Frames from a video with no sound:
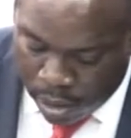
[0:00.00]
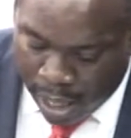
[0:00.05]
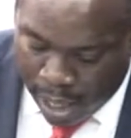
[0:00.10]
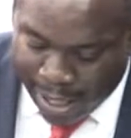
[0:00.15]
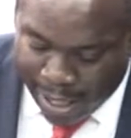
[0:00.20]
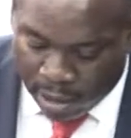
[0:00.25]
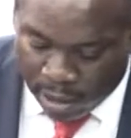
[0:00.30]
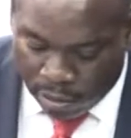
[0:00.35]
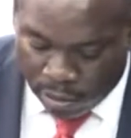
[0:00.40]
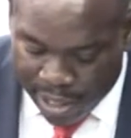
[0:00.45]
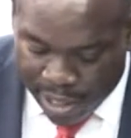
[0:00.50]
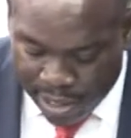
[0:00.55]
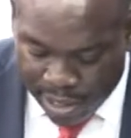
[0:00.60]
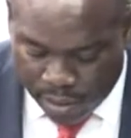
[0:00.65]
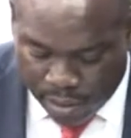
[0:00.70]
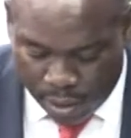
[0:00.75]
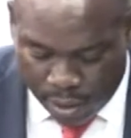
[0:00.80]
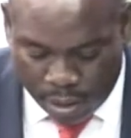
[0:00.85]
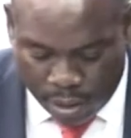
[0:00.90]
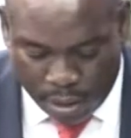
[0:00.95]
And arrears,
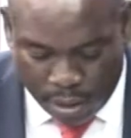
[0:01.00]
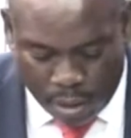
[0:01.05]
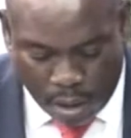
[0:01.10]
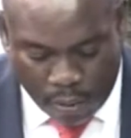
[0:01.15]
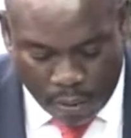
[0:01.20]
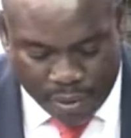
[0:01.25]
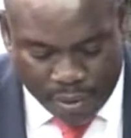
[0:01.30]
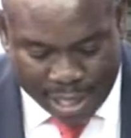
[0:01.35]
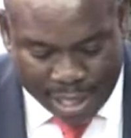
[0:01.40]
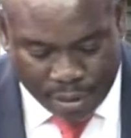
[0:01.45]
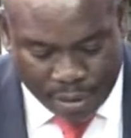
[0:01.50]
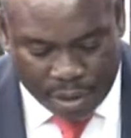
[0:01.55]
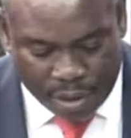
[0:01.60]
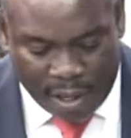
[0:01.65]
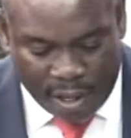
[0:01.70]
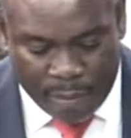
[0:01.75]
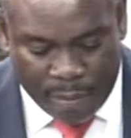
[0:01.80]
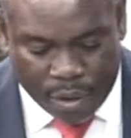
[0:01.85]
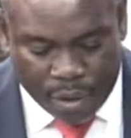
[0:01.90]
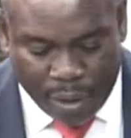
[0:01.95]
sir, of central
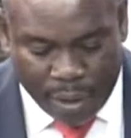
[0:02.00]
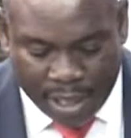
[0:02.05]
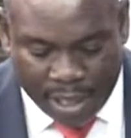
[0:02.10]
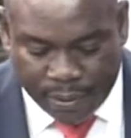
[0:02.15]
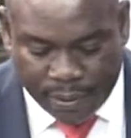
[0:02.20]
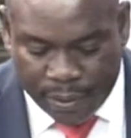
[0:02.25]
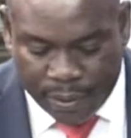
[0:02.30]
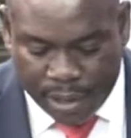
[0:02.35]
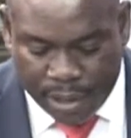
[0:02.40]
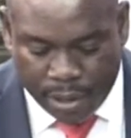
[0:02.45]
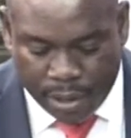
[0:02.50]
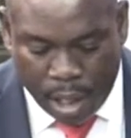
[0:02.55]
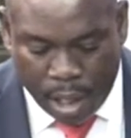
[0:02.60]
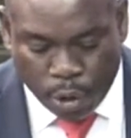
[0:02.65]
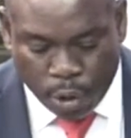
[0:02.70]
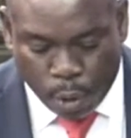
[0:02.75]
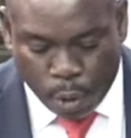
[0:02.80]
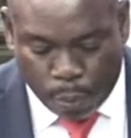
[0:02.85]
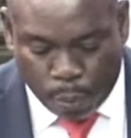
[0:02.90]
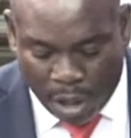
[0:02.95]
government transfers
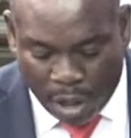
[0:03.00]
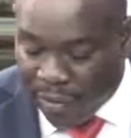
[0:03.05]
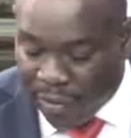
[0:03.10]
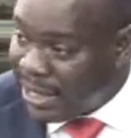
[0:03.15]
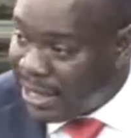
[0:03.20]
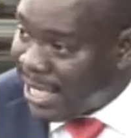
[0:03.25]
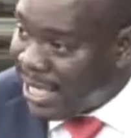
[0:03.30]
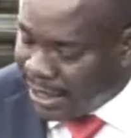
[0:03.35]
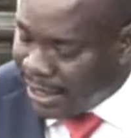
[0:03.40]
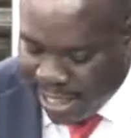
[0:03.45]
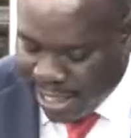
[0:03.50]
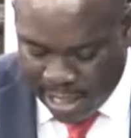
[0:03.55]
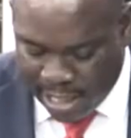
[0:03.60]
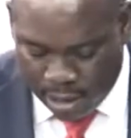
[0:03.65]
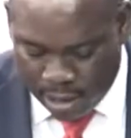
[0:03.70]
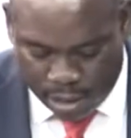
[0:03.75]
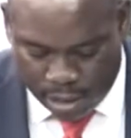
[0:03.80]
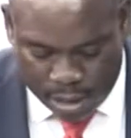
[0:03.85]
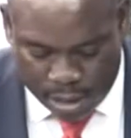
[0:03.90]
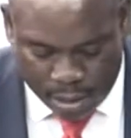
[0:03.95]
to private sector
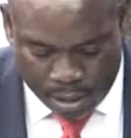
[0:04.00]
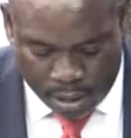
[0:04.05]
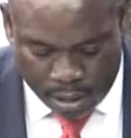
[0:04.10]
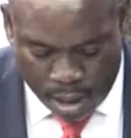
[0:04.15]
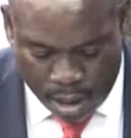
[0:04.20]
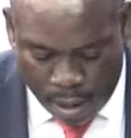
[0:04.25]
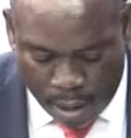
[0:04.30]
agencies